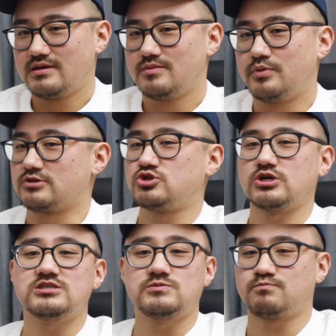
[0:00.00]
But
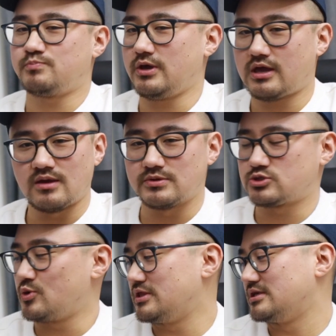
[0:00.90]
just picking
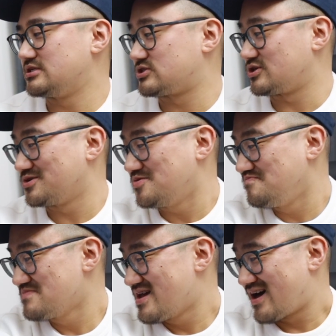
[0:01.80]
between these two,
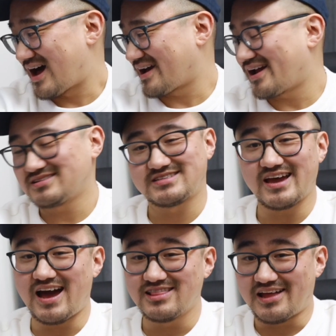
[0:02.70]
I gotta say
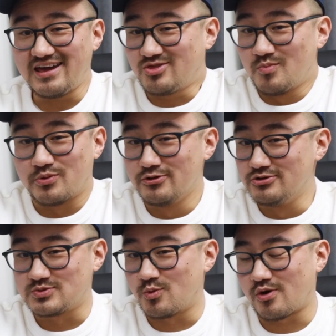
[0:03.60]
I like the
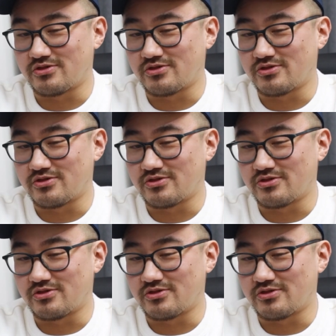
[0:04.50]
blues more